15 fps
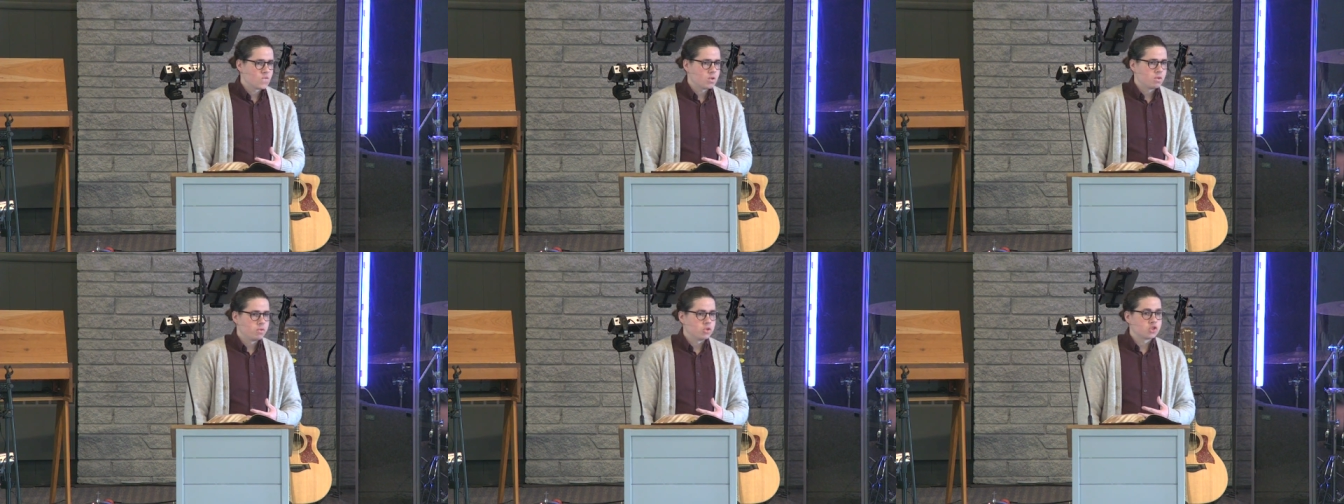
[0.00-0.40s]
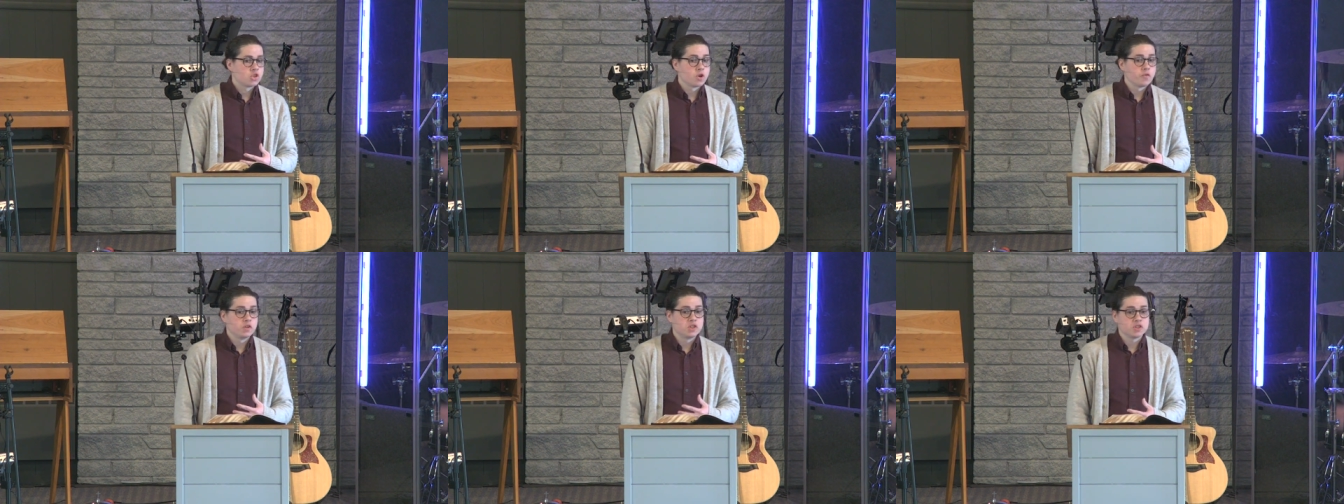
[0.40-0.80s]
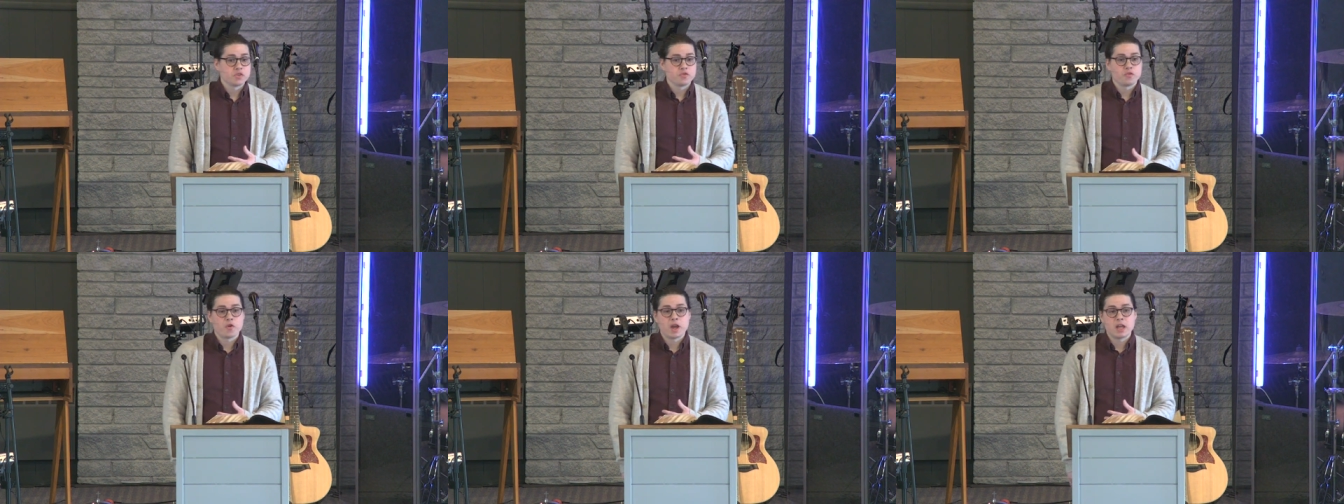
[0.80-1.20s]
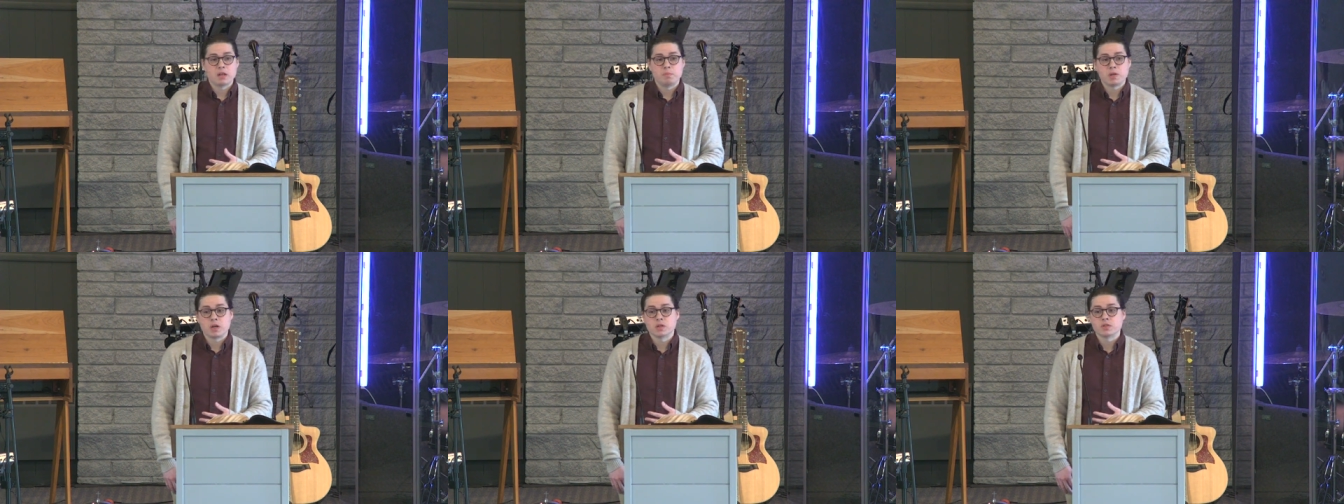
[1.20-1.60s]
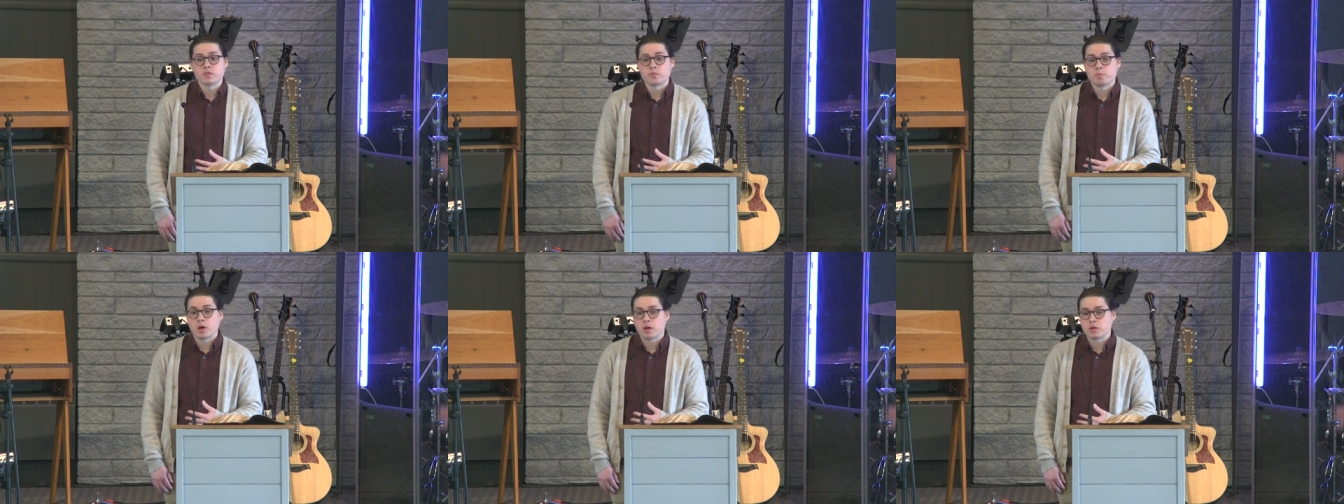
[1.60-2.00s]
The servant is afraid because
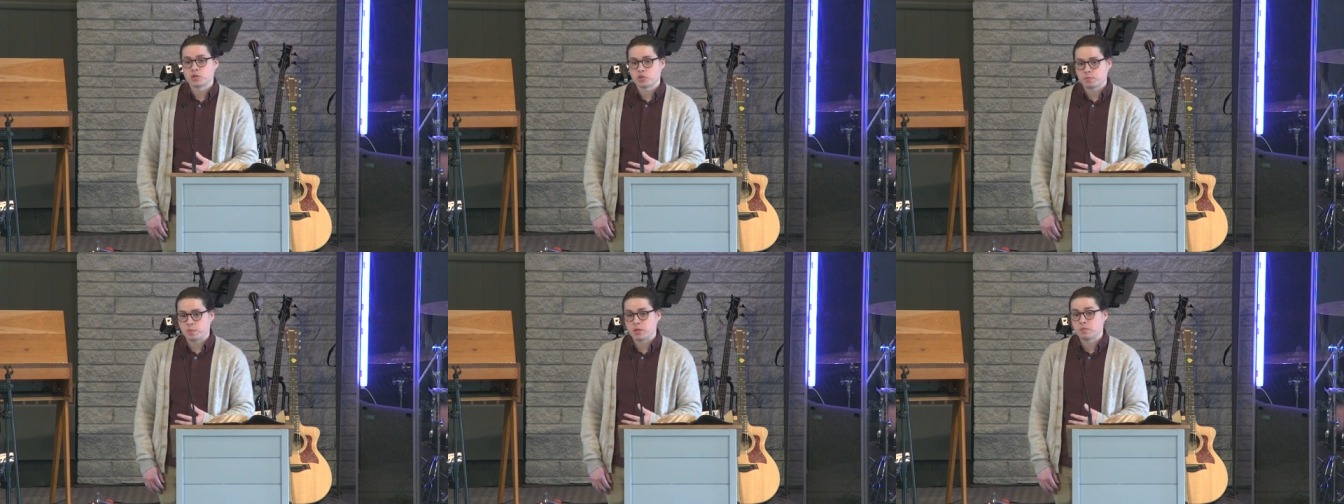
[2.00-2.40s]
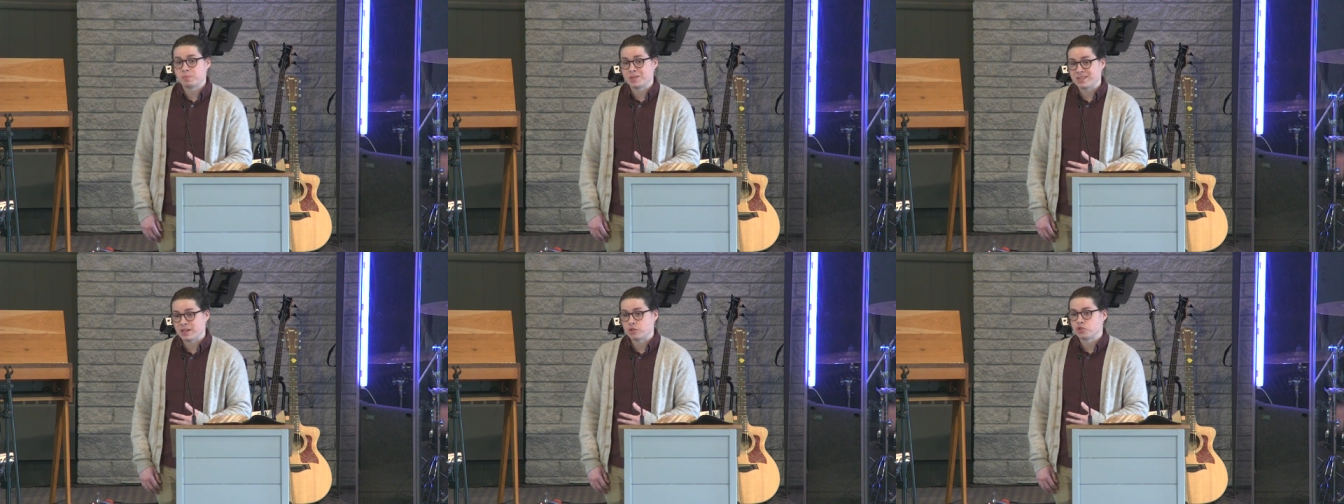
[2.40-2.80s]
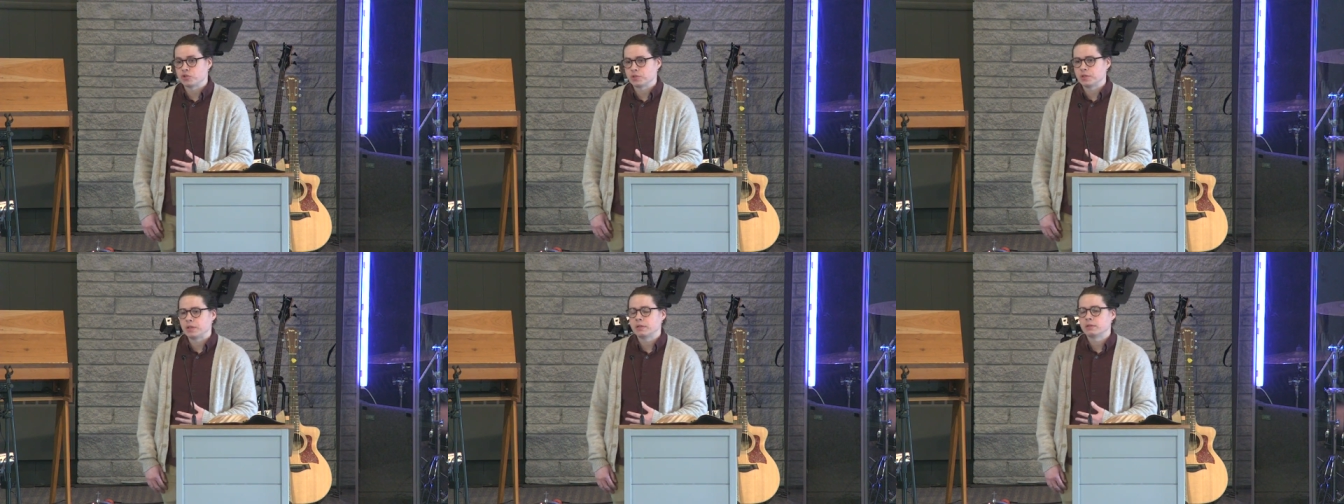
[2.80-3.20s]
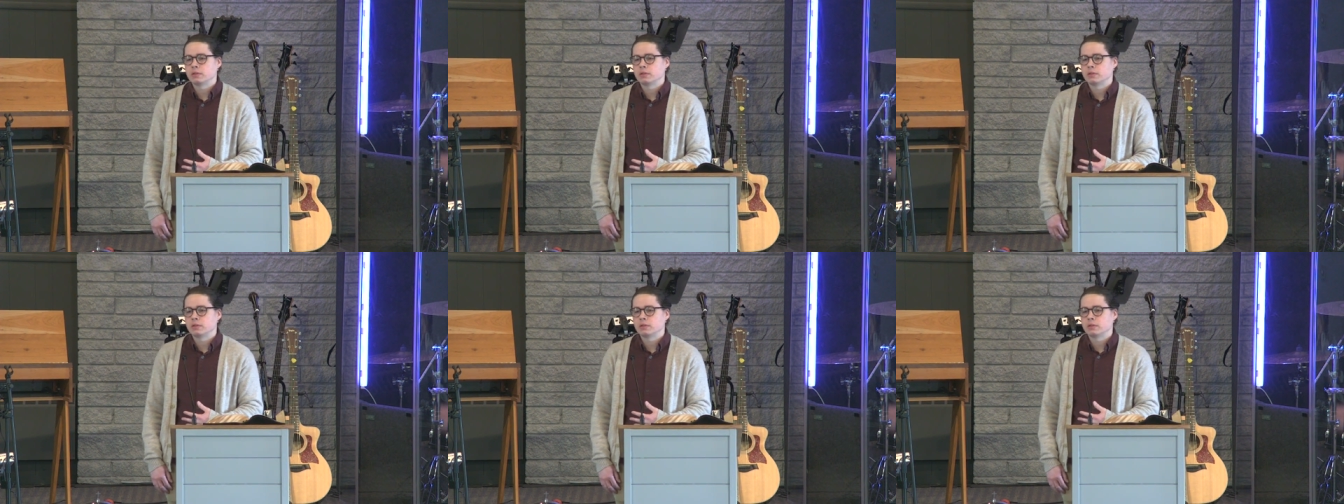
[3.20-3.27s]
of punishment potentially.